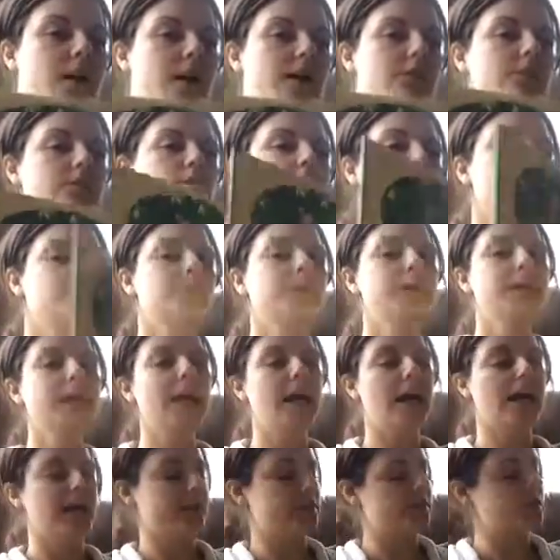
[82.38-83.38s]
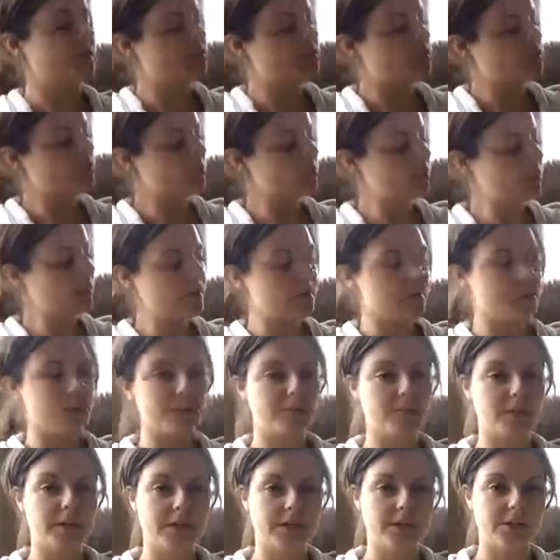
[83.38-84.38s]
And somebody had to draw
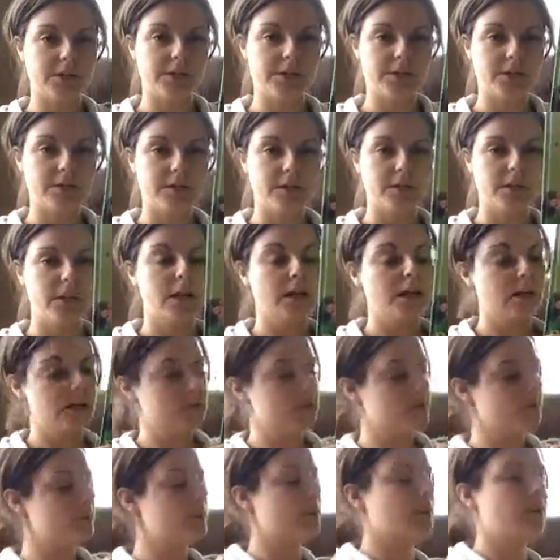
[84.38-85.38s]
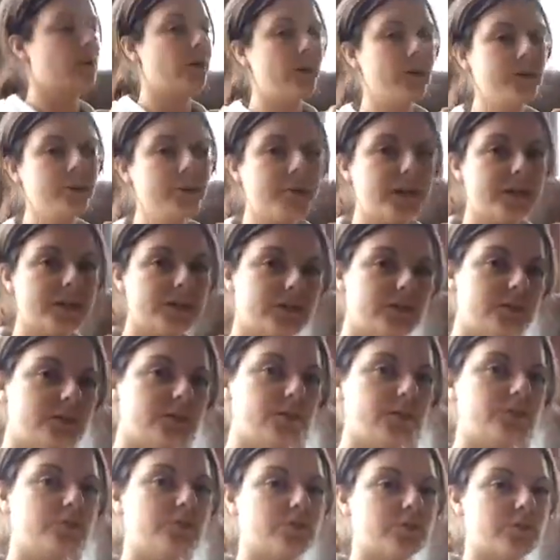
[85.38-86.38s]
those pictures. So we call the person
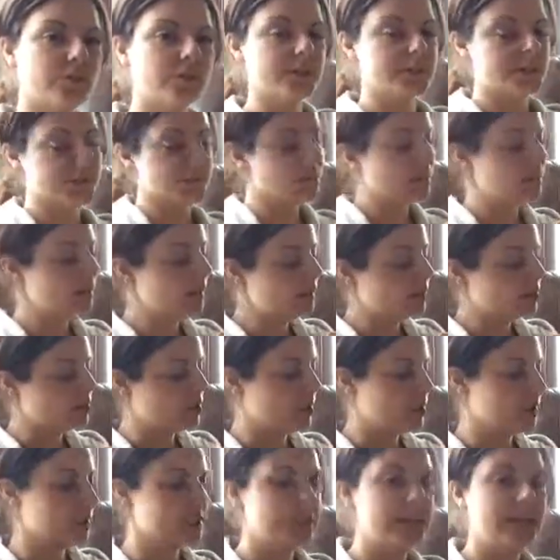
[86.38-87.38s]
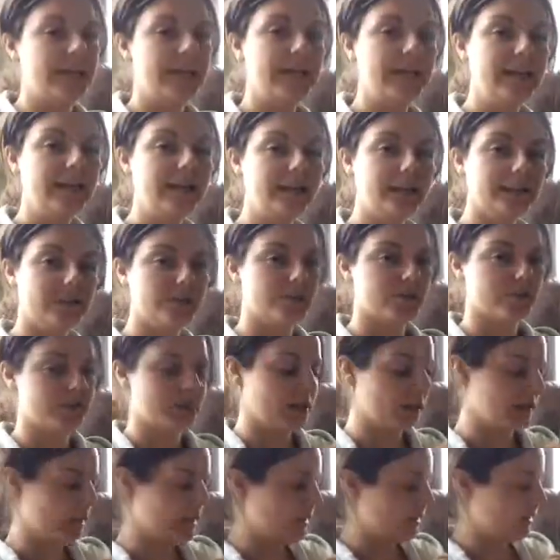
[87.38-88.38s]
who draws the pictures the
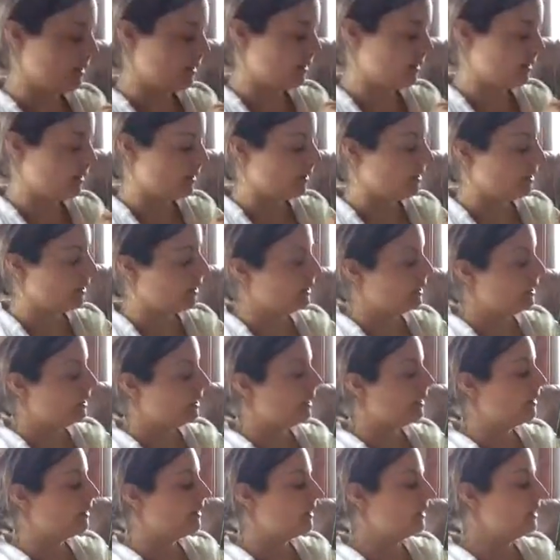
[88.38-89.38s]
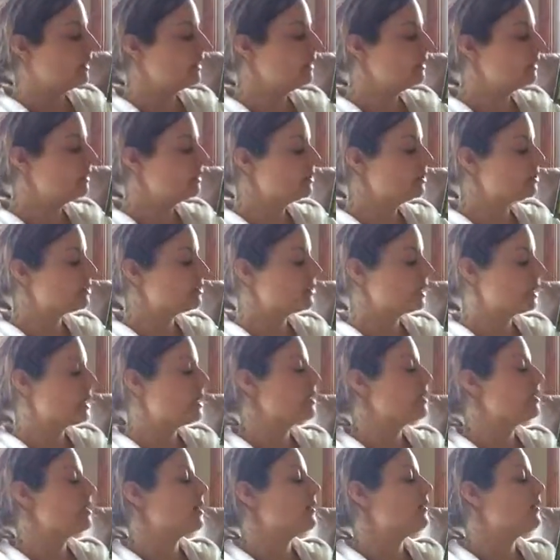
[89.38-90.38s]
illustrator. And the
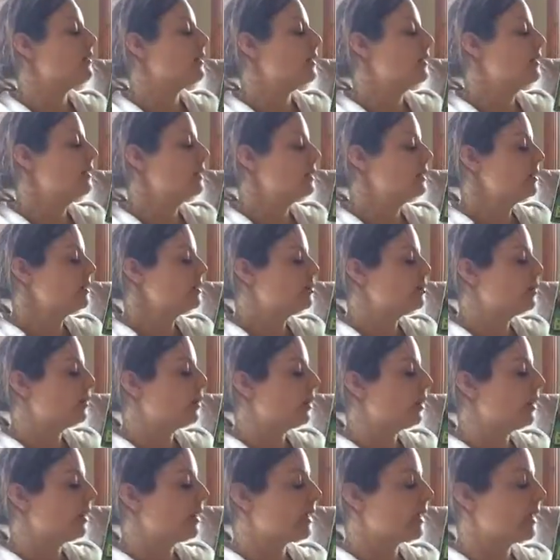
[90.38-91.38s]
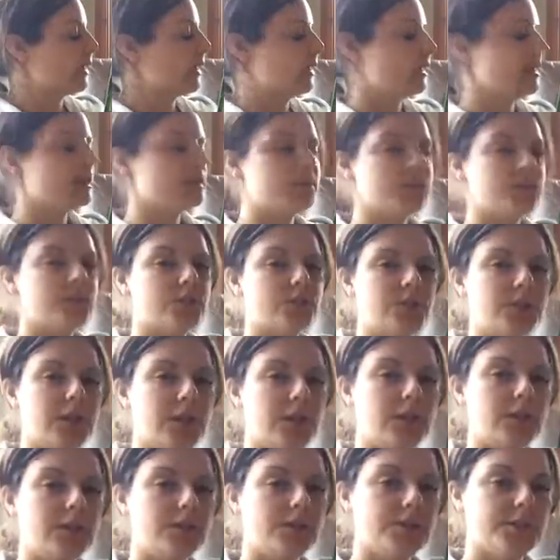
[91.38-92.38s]
illustrator for this book is
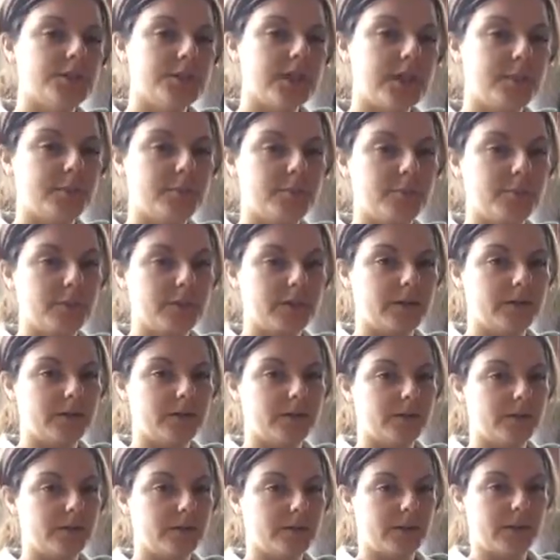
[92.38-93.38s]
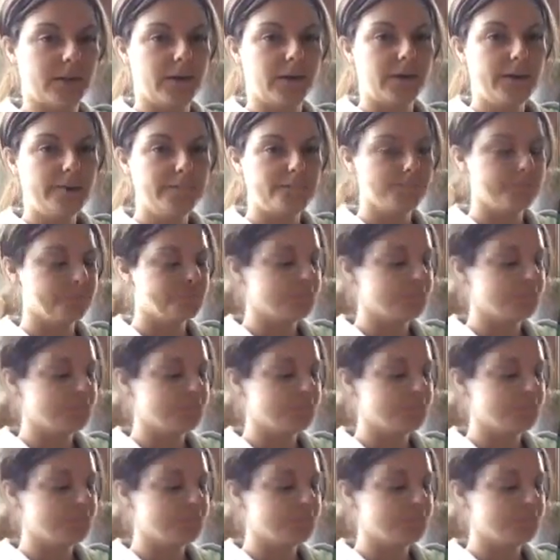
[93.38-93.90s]
Jane Chapman. Okay?